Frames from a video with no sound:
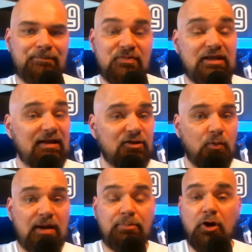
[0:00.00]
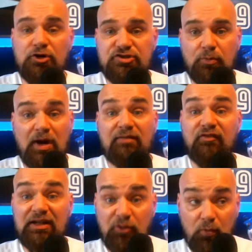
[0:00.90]
Get the right parts, the right
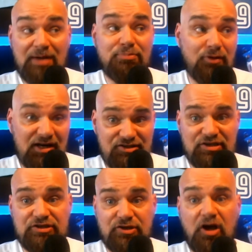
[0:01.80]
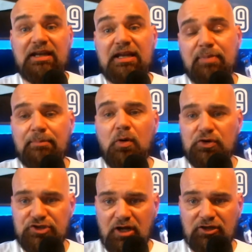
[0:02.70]
fit, the right prices on
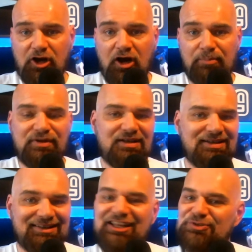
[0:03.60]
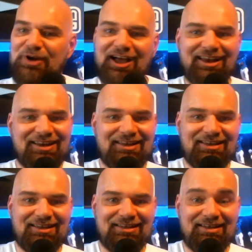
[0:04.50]
ebaymotors.com. Let's ride.
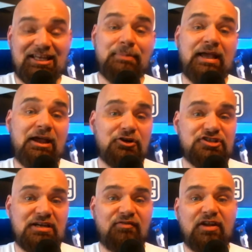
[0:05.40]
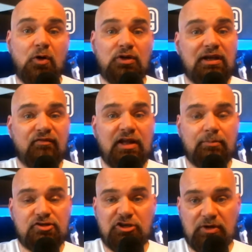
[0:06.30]
eBay Guaranteed Fit only available
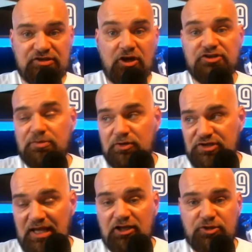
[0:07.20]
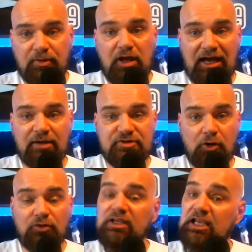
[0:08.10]
to U.S. customers. Eligible items
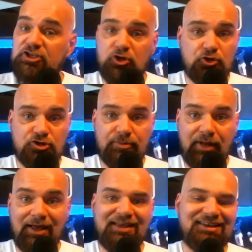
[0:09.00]
only. Exclusions apply.